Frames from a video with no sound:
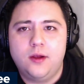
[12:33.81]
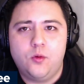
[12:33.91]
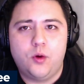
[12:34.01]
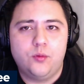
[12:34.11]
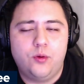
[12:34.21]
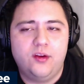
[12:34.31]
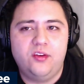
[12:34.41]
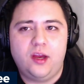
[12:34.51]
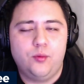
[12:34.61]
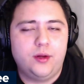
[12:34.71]
what
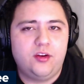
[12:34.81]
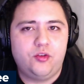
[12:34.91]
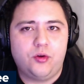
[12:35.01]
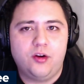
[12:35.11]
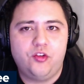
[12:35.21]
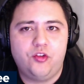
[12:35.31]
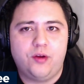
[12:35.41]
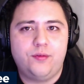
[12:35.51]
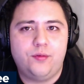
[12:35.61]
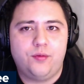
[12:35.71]
was a really strong
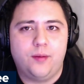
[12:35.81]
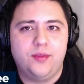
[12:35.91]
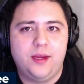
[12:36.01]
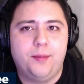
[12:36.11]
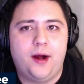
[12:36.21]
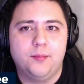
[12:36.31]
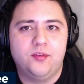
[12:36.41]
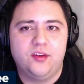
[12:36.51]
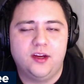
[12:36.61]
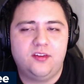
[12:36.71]
shift from the bottom
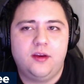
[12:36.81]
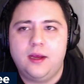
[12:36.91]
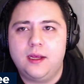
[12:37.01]
six.